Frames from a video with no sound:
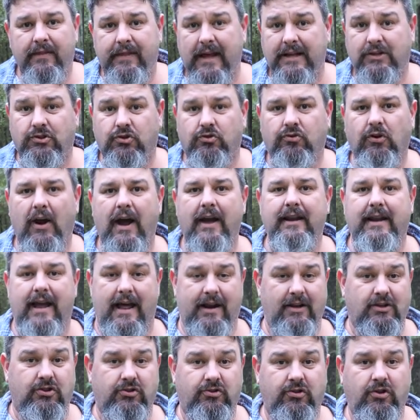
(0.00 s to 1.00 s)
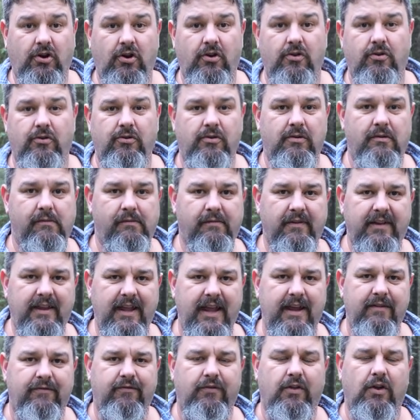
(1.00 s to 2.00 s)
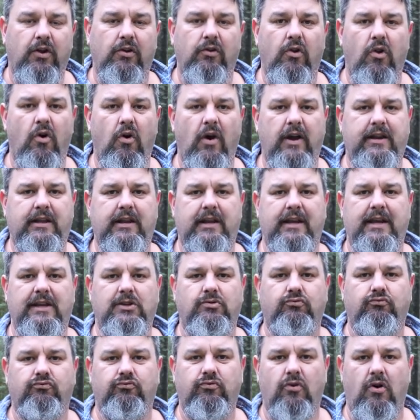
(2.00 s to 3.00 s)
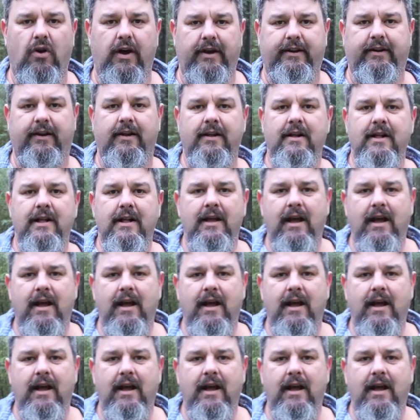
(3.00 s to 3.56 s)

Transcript: That's great, and it's true, if the light is right.